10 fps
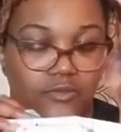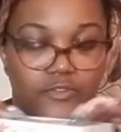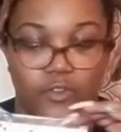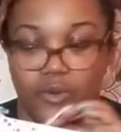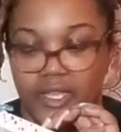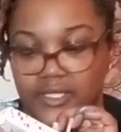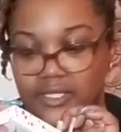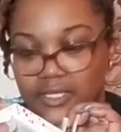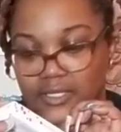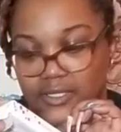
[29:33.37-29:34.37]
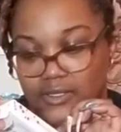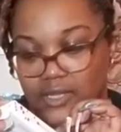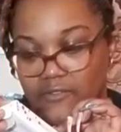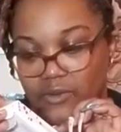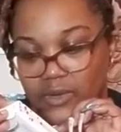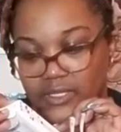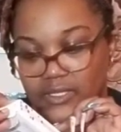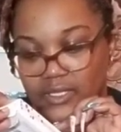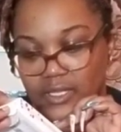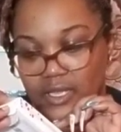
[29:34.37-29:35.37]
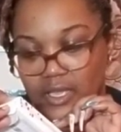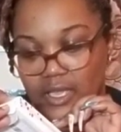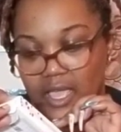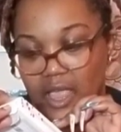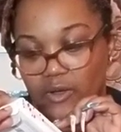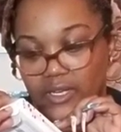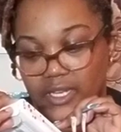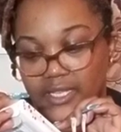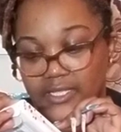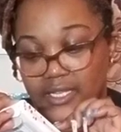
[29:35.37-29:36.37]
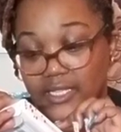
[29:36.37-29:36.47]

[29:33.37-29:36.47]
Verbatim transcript: fluorescent, not fluorescent, iridescent.